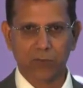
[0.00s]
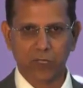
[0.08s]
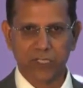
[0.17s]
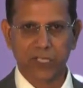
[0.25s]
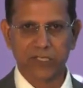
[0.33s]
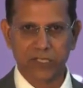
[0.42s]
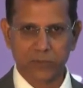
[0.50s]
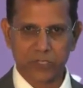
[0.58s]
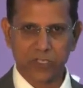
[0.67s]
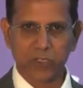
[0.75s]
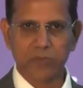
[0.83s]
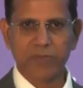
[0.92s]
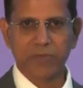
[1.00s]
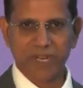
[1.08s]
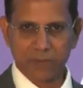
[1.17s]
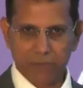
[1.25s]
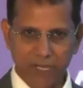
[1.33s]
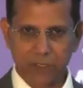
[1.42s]
water consumption will be
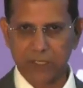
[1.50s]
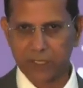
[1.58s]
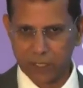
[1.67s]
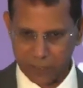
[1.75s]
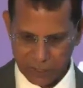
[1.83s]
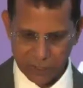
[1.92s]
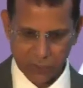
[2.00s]
met by the